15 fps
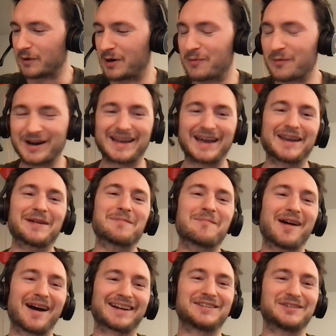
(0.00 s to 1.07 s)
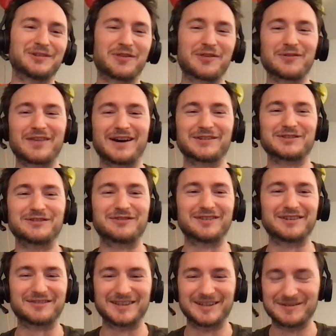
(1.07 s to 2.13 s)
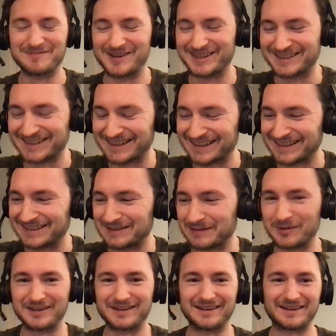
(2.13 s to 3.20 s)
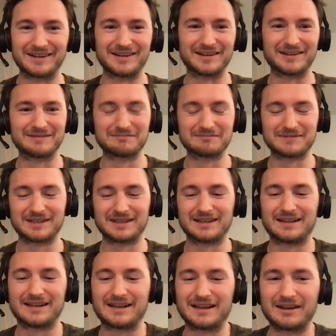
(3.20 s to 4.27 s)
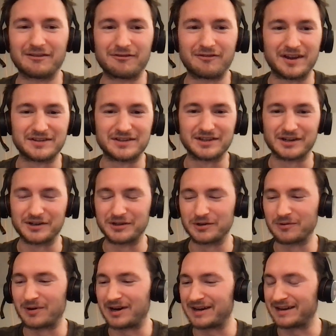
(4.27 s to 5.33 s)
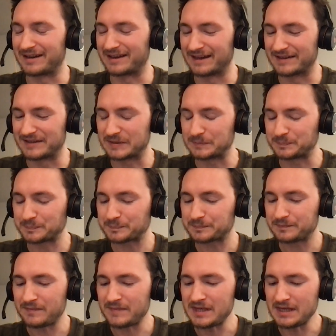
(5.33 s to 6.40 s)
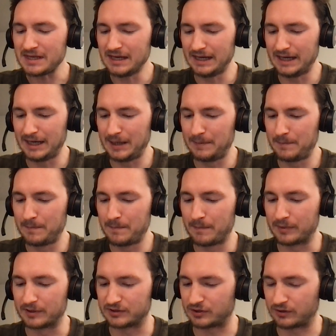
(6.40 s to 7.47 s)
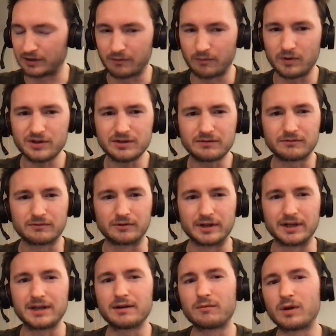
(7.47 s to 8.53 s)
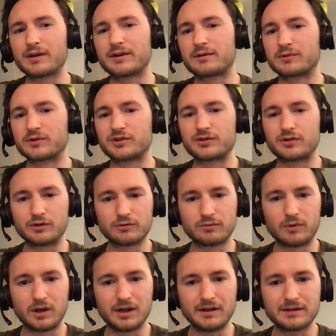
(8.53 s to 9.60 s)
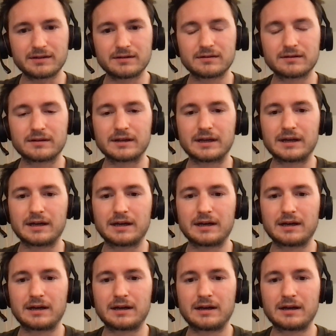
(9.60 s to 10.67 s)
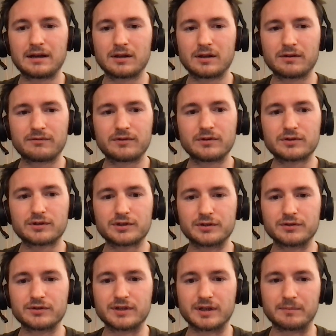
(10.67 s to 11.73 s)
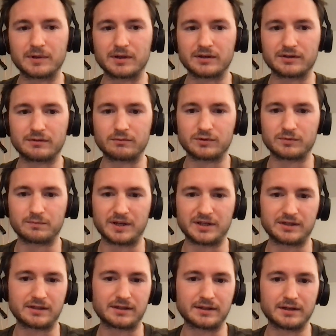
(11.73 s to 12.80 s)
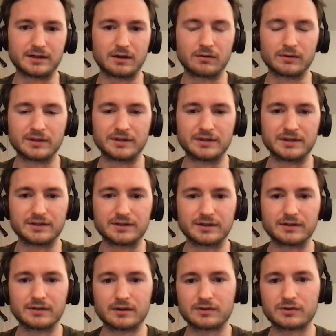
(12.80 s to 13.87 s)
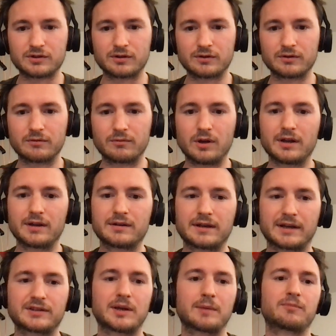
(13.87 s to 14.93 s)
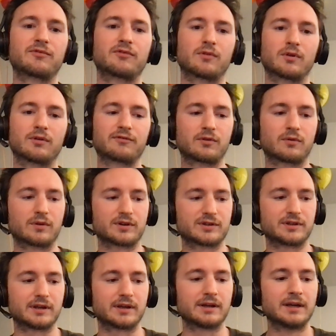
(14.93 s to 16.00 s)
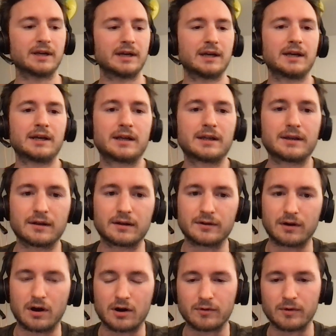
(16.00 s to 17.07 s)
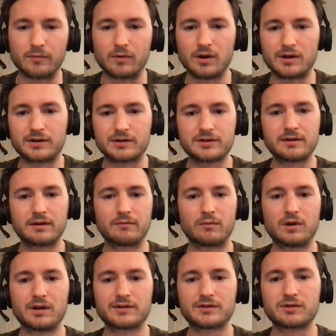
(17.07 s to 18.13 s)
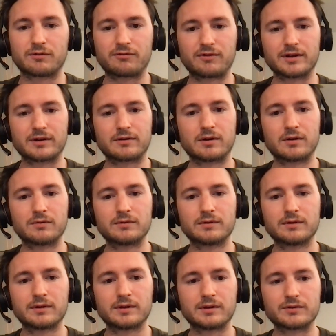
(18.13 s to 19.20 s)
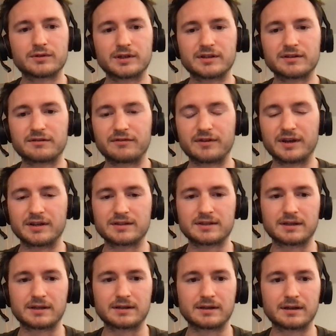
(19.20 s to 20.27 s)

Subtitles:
we're getting back to 2015 basically, but in a fancier UI, I guess. But so there wasn't really a wallet. There was Toast Wallet. A lot of users used it because it was basically the only decent non-custodial wallet, except for, of course, the hardware wallets offering their own user interface like